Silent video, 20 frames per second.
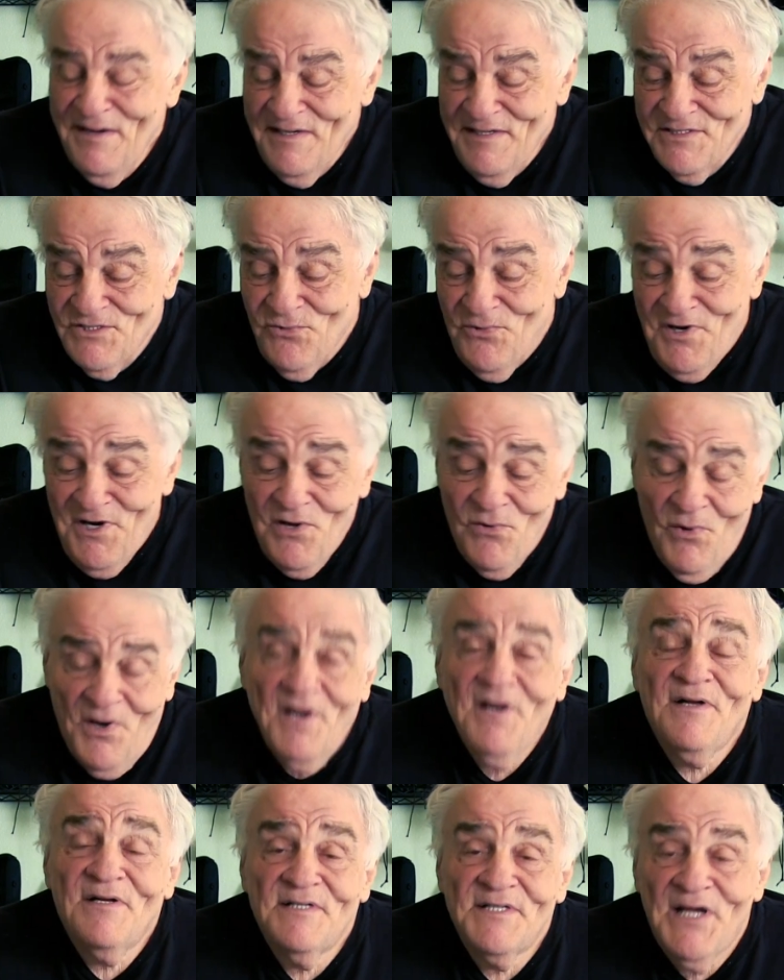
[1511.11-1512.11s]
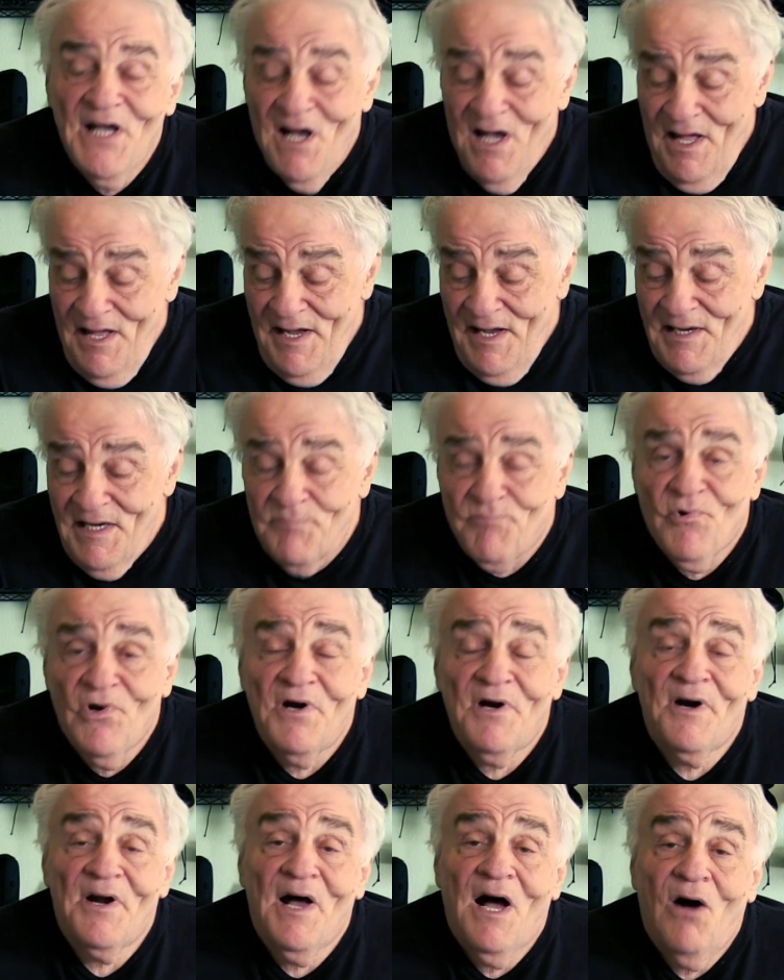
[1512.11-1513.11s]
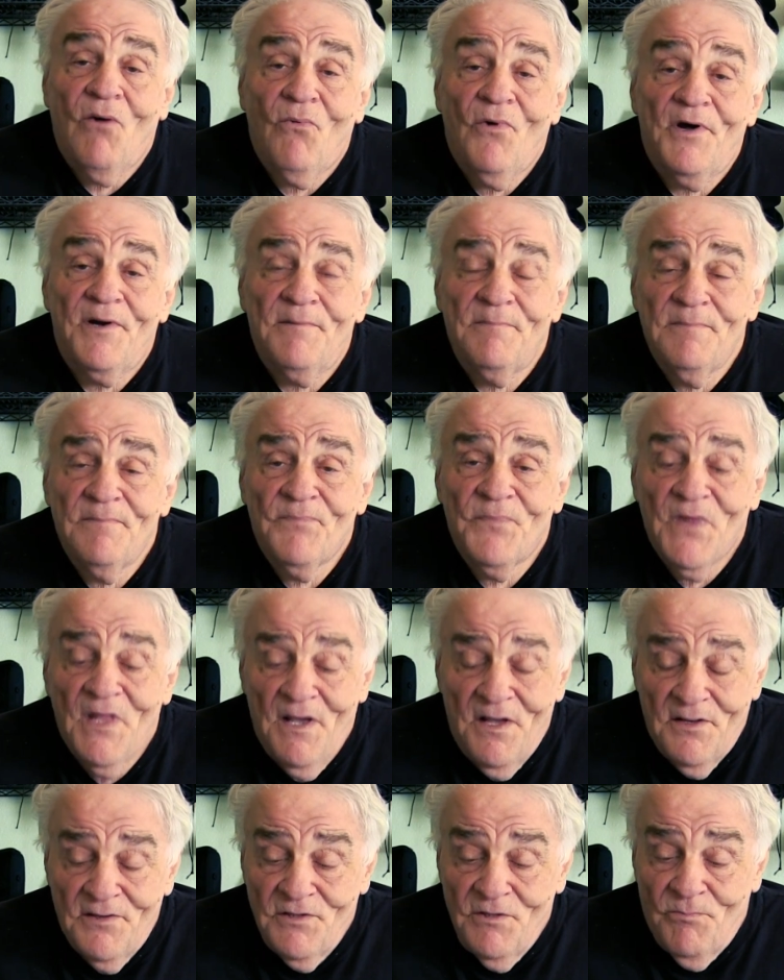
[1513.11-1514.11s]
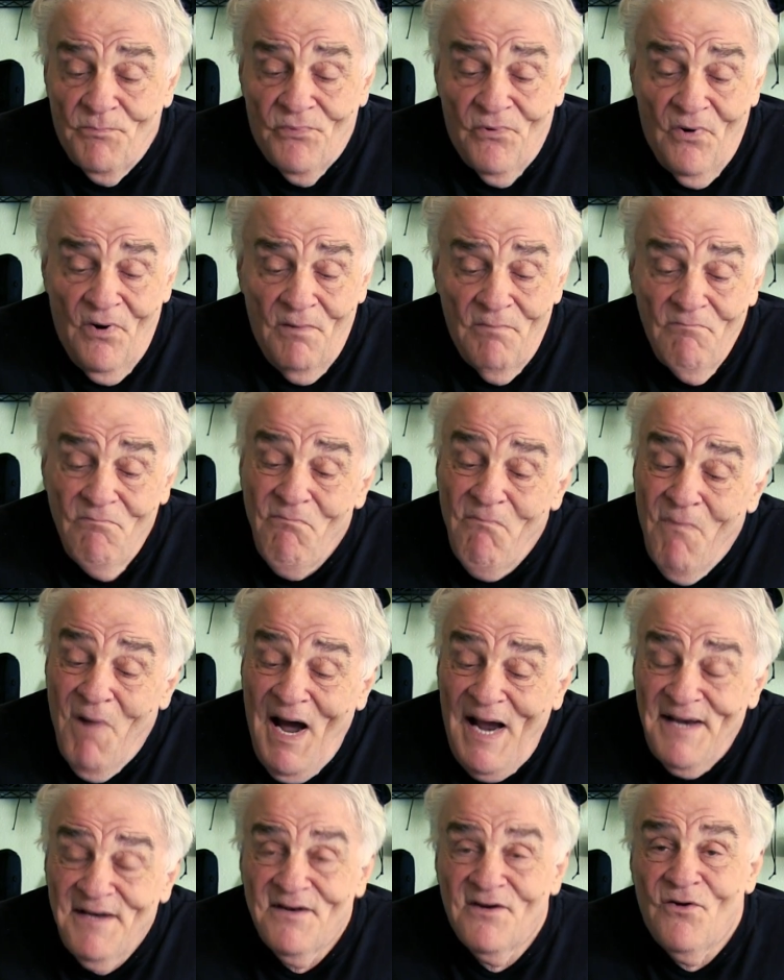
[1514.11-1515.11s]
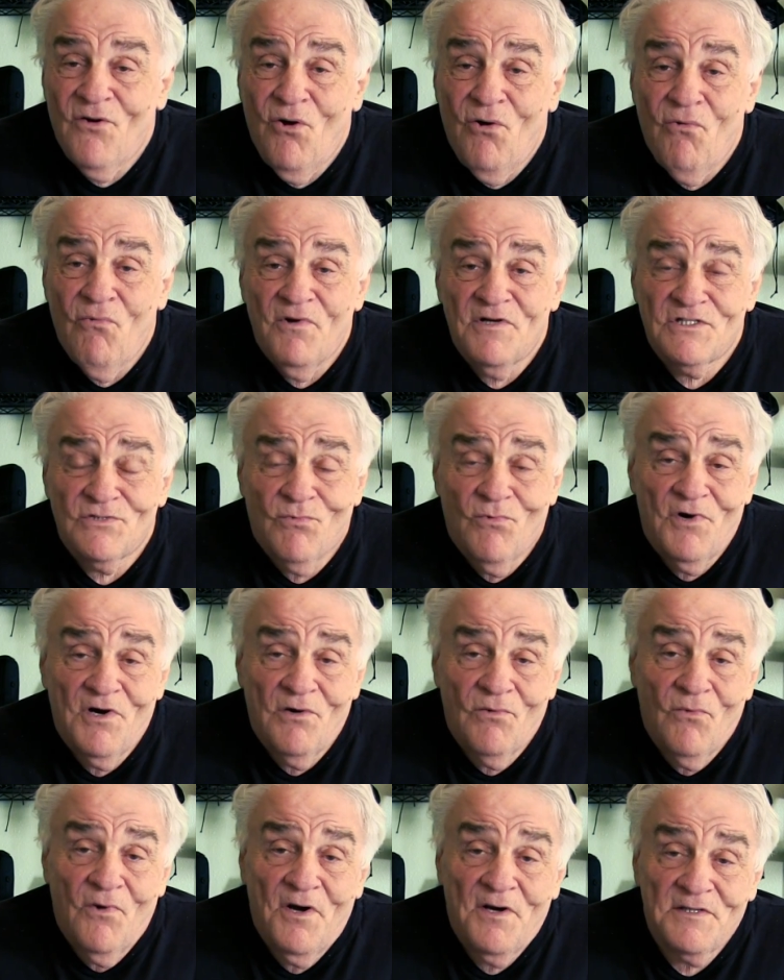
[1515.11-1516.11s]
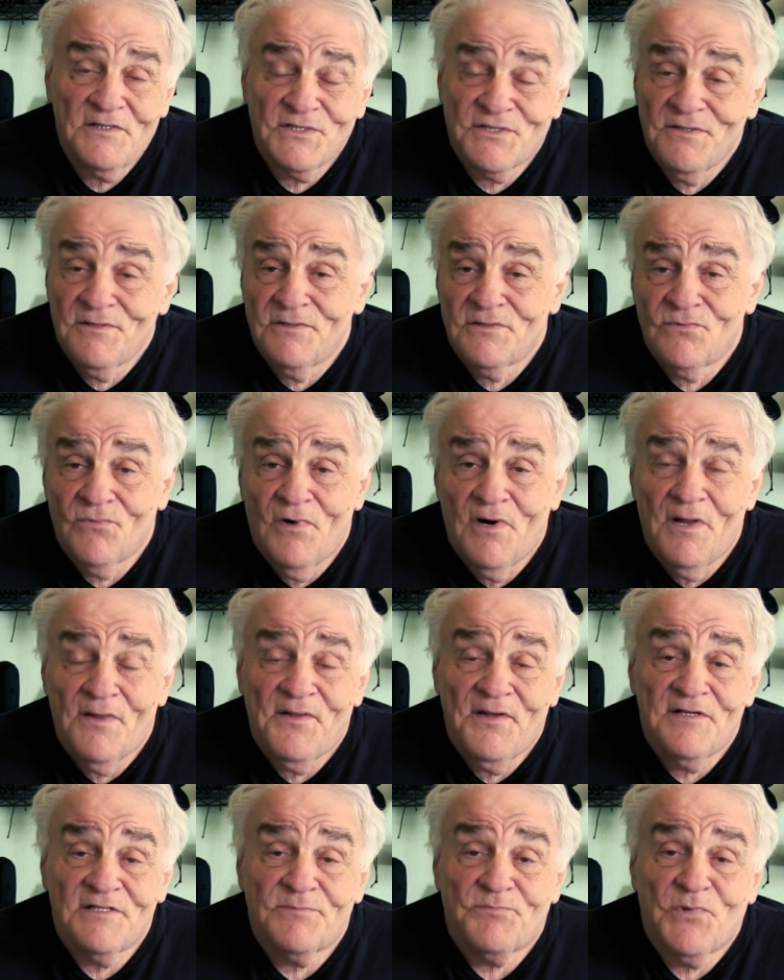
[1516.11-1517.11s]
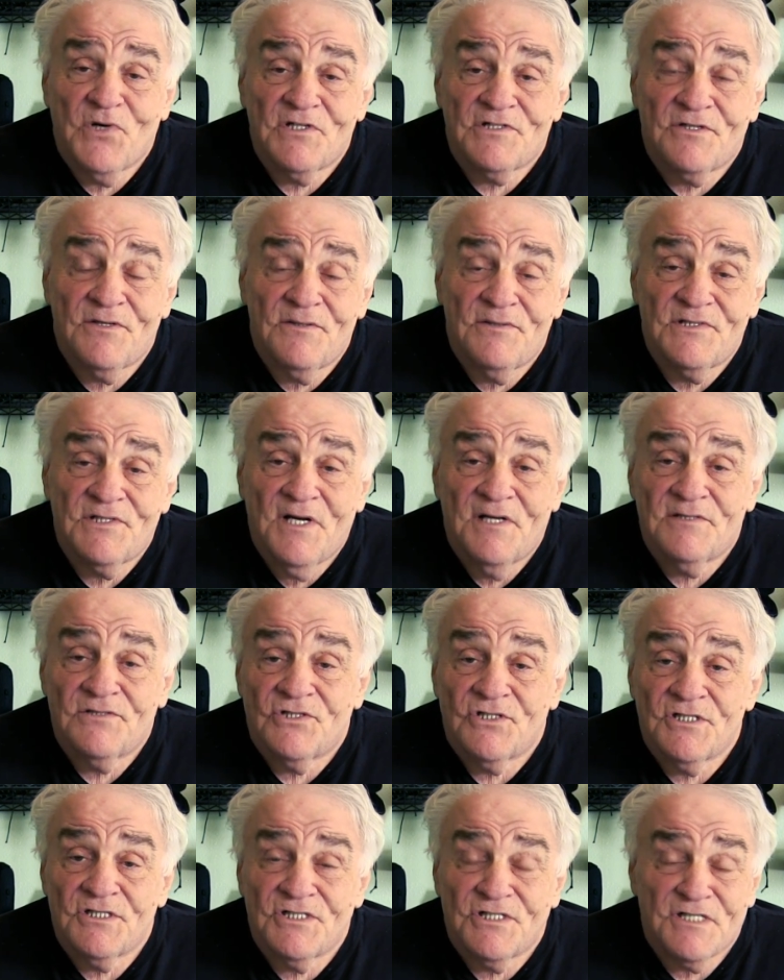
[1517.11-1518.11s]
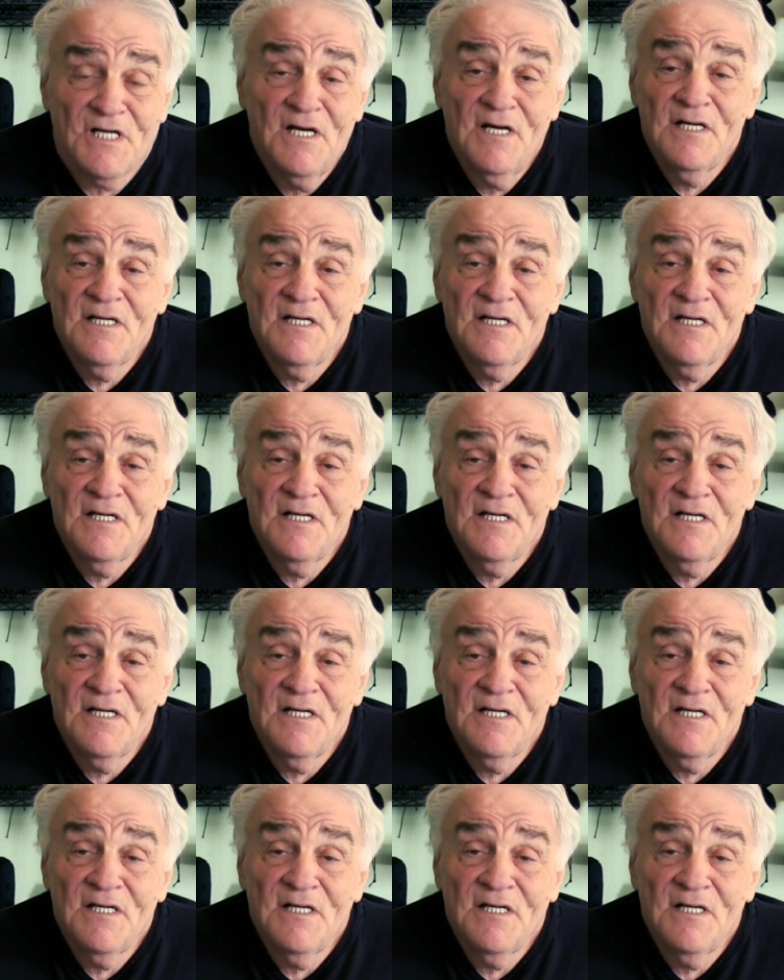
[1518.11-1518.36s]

So anyway, yeah, I printed out one, and you might know which one it was. There's one of these pictures that just,